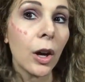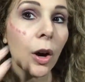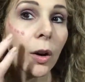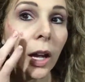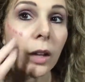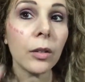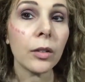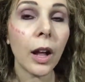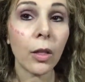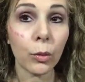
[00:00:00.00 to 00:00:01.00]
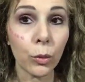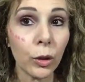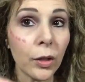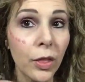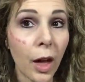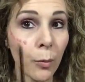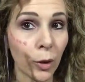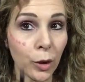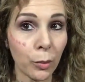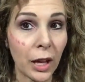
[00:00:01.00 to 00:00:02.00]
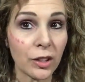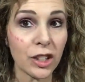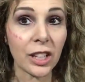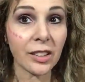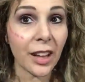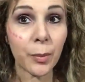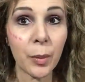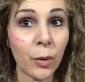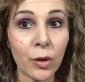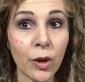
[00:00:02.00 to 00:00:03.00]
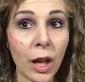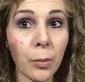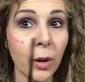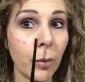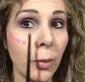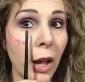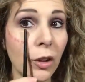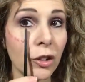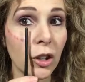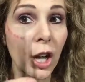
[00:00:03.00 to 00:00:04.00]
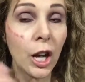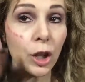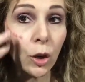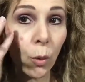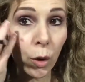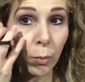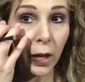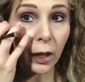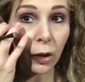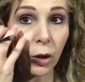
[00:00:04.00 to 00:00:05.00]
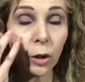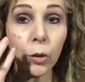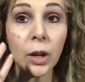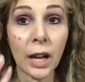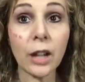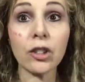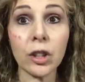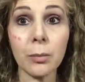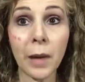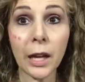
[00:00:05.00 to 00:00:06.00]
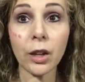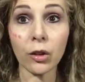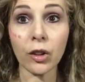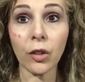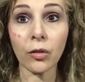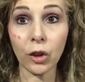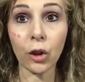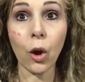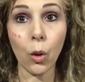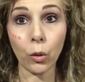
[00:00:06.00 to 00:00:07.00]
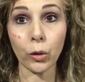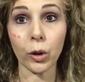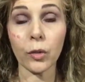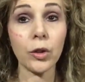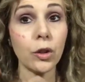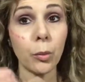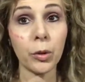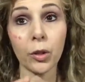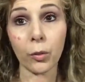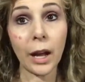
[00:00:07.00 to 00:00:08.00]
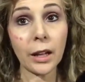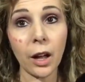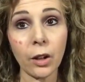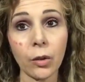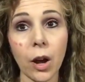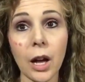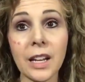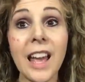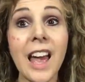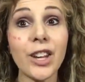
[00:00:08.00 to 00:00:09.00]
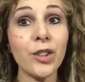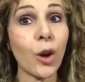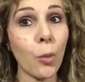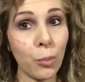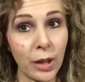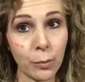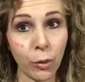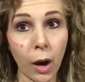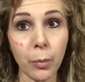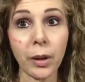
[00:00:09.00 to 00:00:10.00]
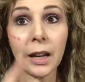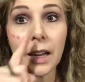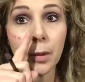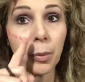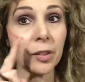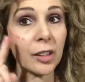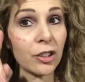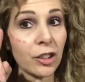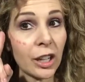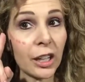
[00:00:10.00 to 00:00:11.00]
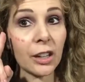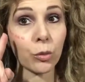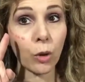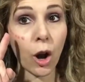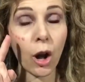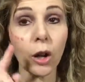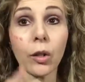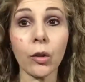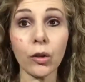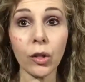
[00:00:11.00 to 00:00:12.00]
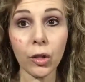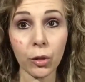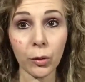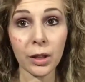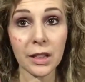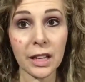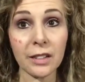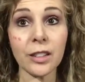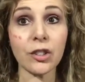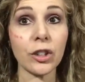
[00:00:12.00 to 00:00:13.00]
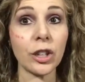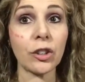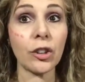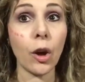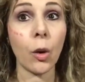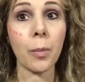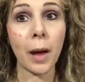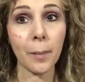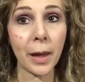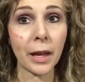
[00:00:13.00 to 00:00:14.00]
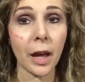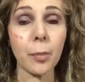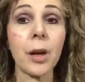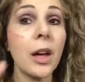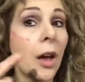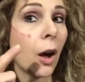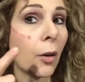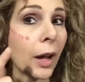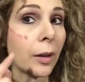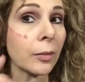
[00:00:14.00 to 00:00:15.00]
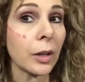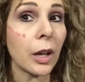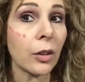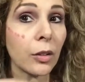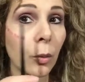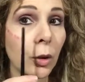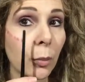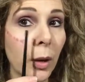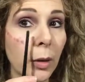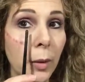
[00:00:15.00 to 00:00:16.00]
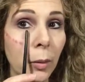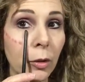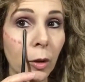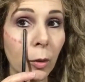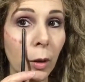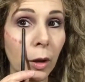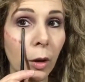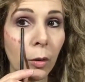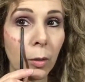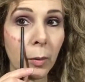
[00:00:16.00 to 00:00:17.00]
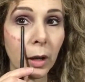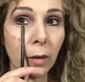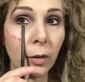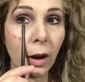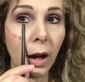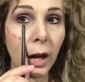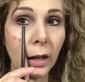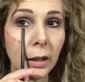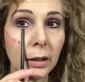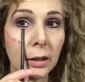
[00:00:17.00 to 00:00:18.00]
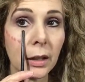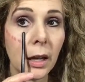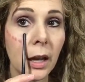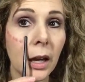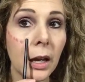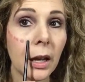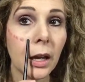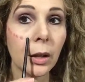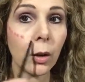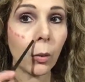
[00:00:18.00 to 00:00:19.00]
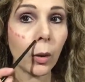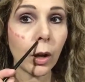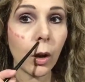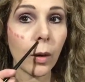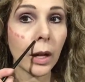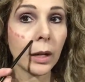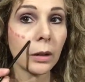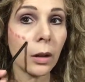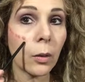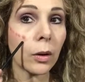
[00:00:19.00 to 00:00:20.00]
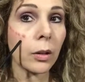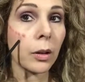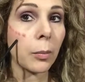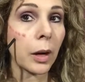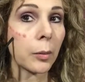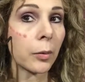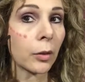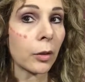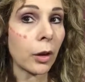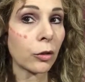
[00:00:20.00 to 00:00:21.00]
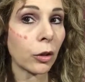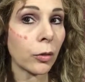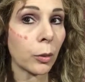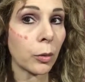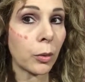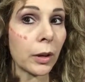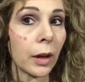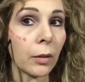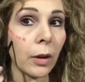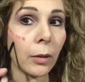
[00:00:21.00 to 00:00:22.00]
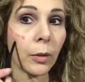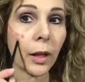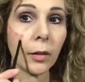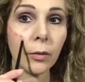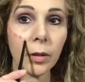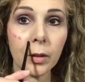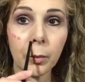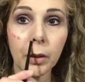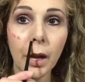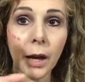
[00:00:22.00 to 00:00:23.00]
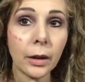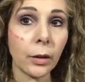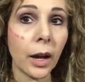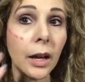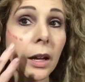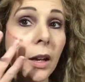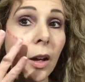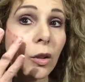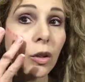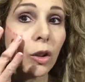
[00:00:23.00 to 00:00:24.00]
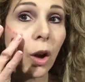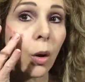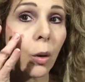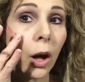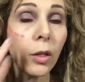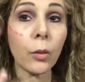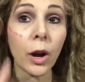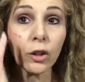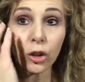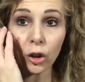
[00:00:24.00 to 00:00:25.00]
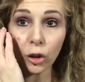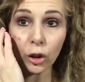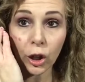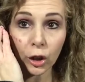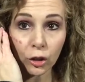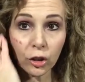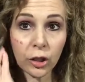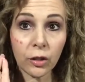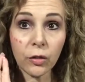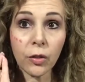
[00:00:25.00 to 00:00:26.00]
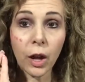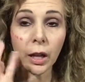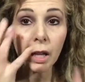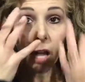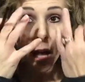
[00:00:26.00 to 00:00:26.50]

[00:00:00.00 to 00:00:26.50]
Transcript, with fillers: Okay, now the rule of thumb when you're blushing, because a lot of people don't know how to put on blush, you don't want to make your, you can actually make yourself look older if you don't put the right color on, you don't blend properly, and the positioning is wrong. Those are the three things that you need to know about makeup. Okay, so when you're applying your makeup, so you want to go with the middle of your eye, and you don't want to go any lower than the bottom of your nostril if you were to bring that around with that invisible line, okay? So otherwise, you're going to look like your cheeks are falling.